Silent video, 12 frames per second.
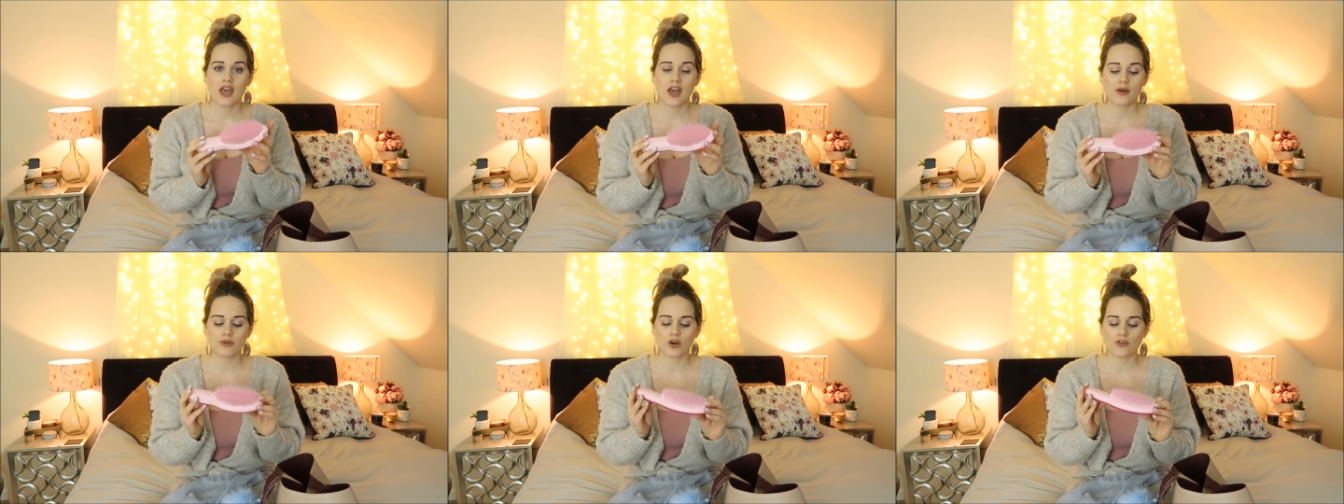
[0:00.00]

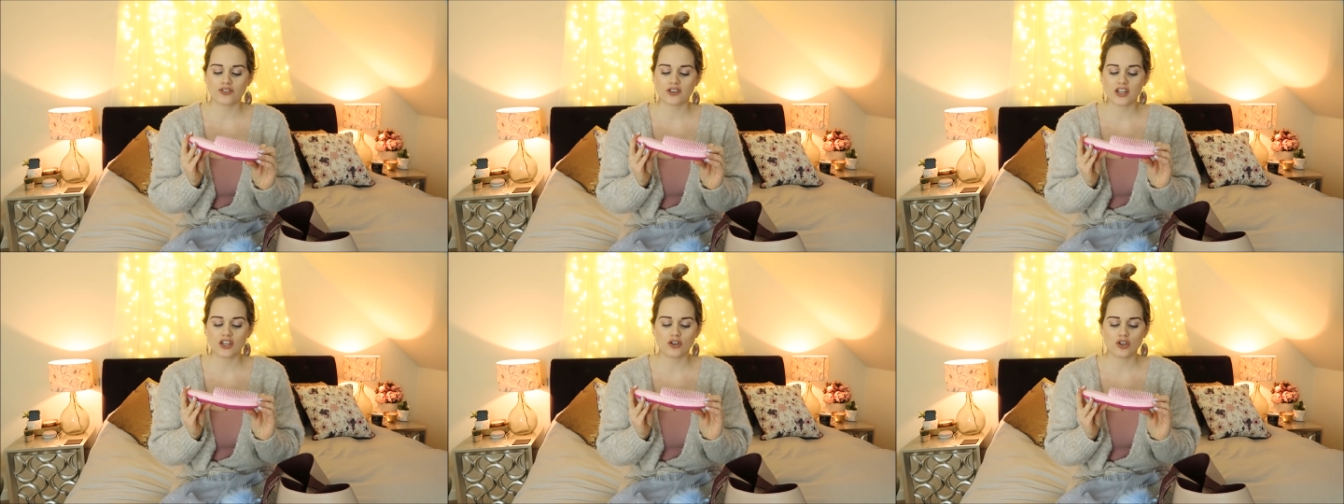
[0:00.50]
And
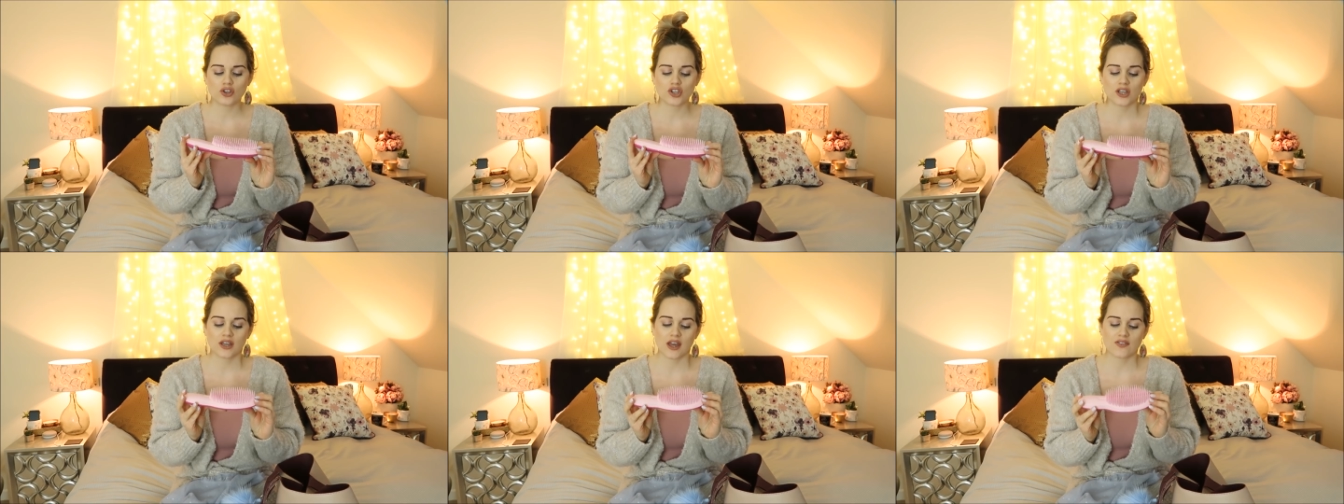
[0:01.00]
obviously you
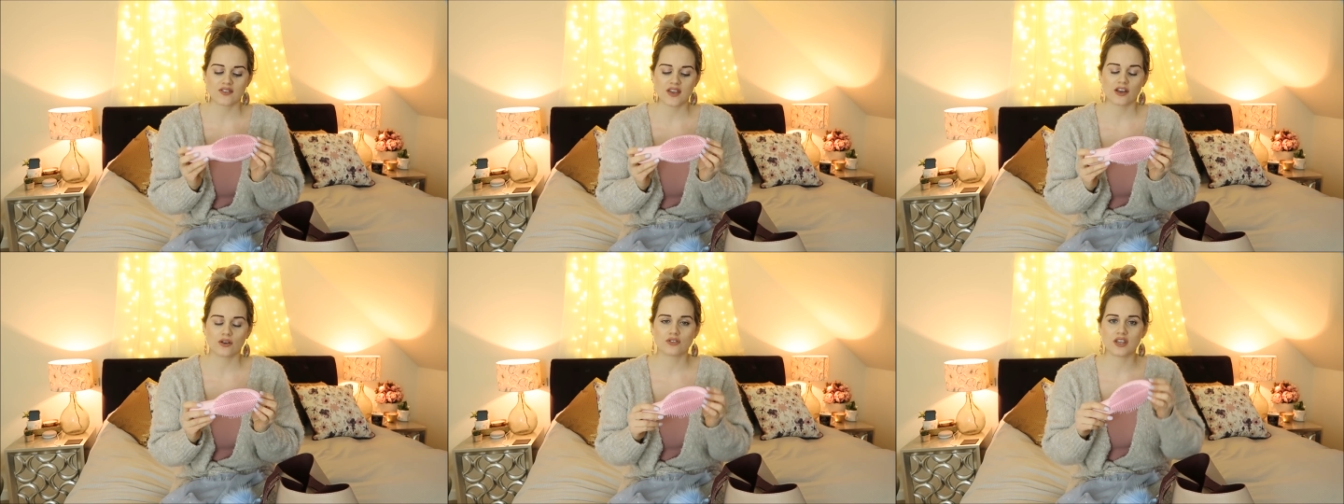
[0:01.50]
usually can get the
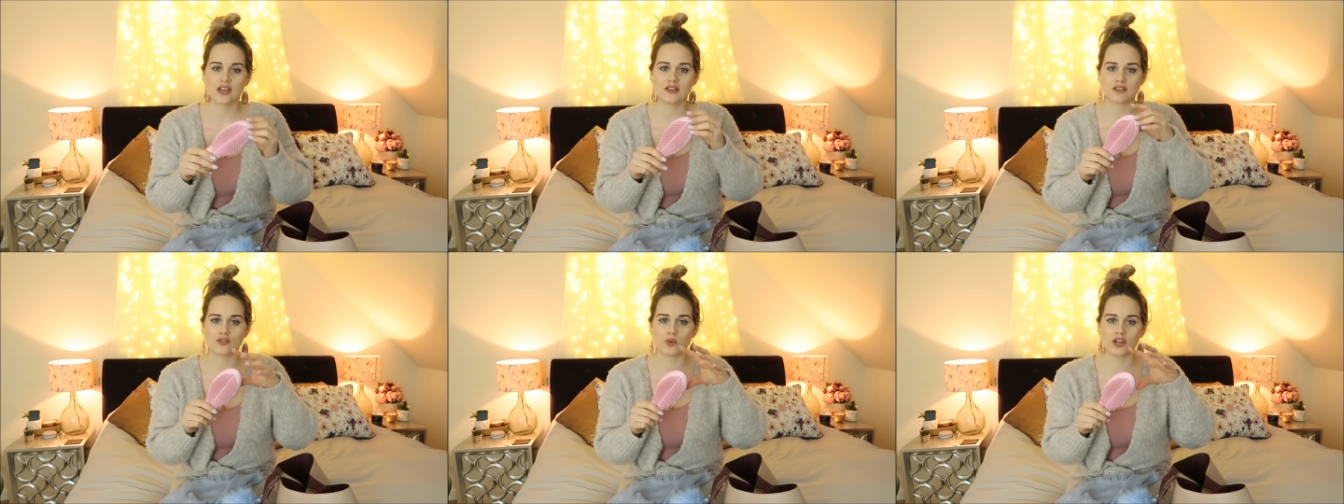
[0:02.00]
Tangle
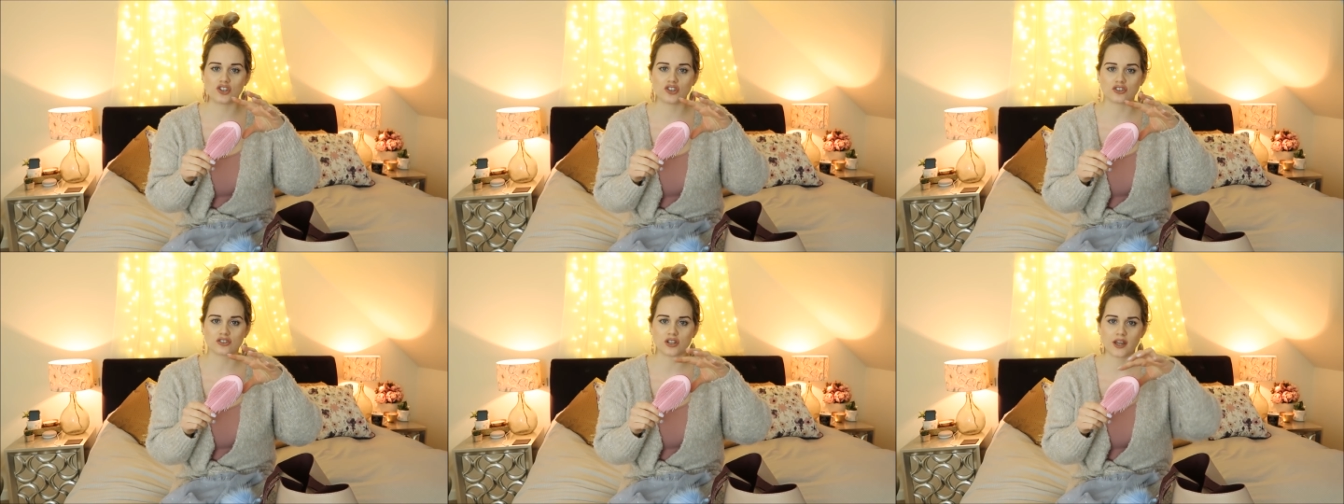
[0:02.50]
Teasers which are
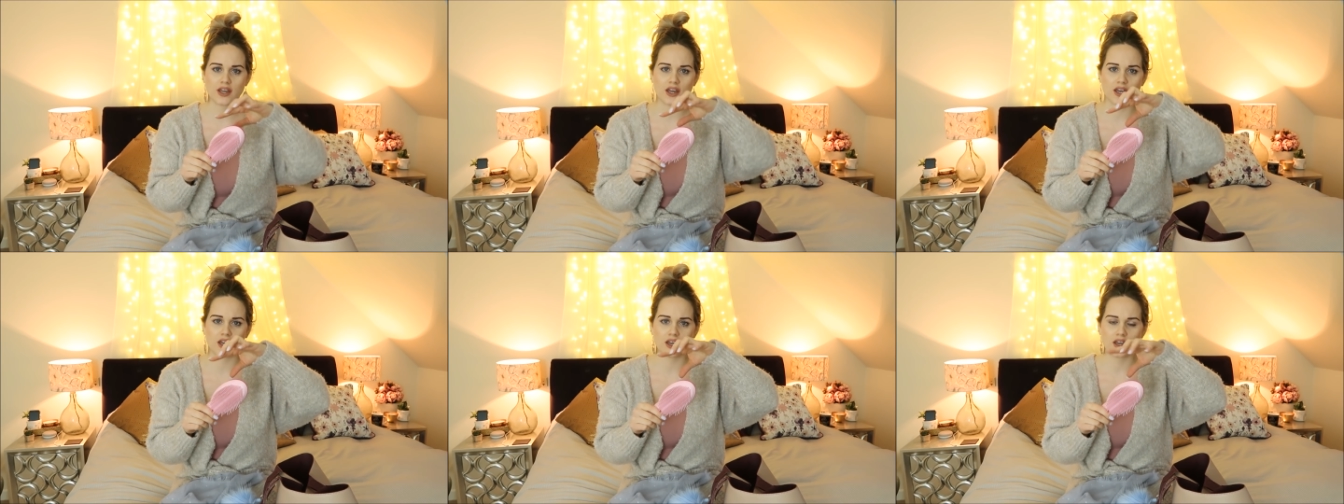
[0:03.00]
just like
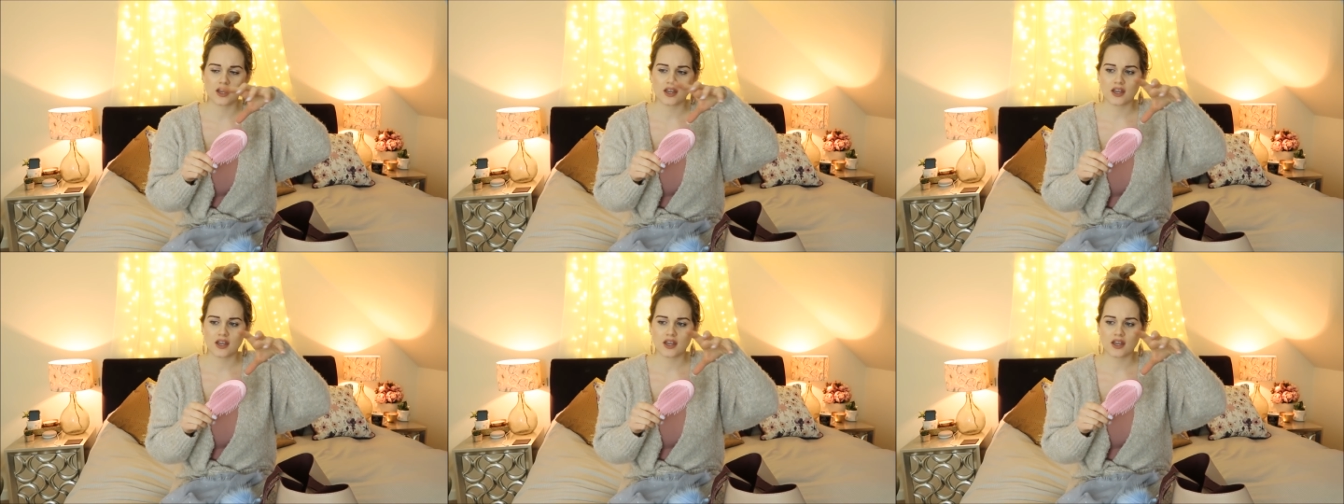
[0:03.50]
a